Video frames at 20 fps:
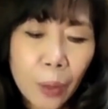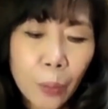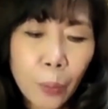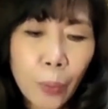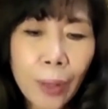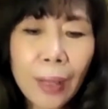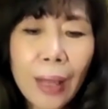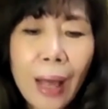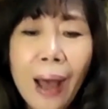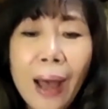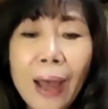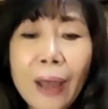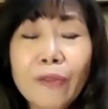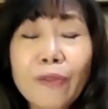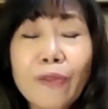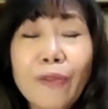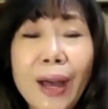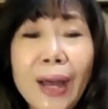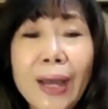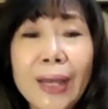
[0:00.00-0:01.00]
Well, I
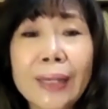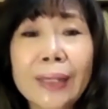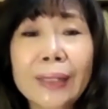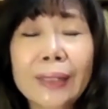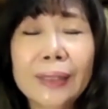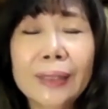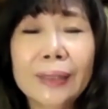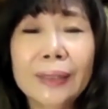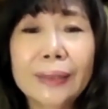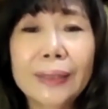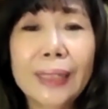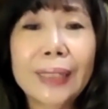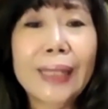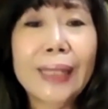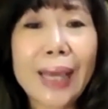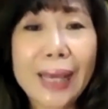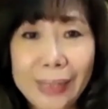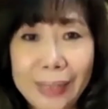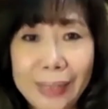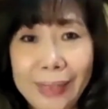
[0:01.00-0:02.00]
find the
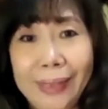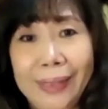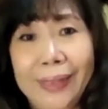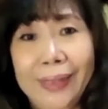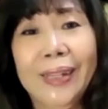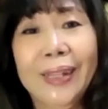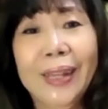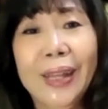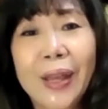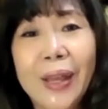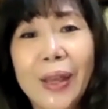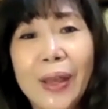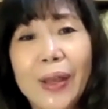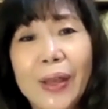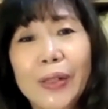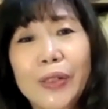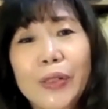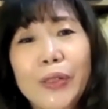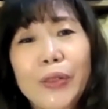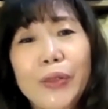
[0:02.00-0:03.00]
dates
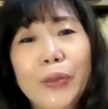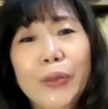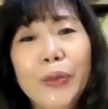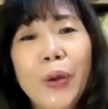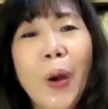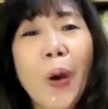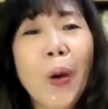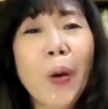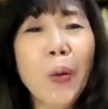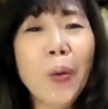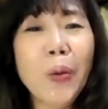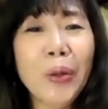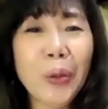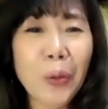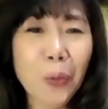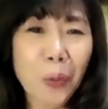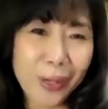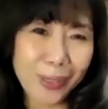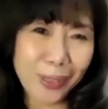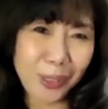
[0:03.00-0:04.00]
to hold
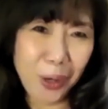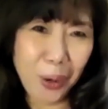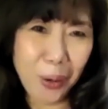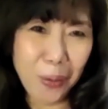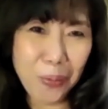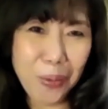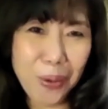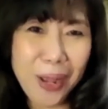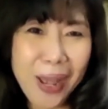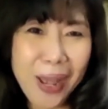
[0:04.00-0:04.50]
a workshop.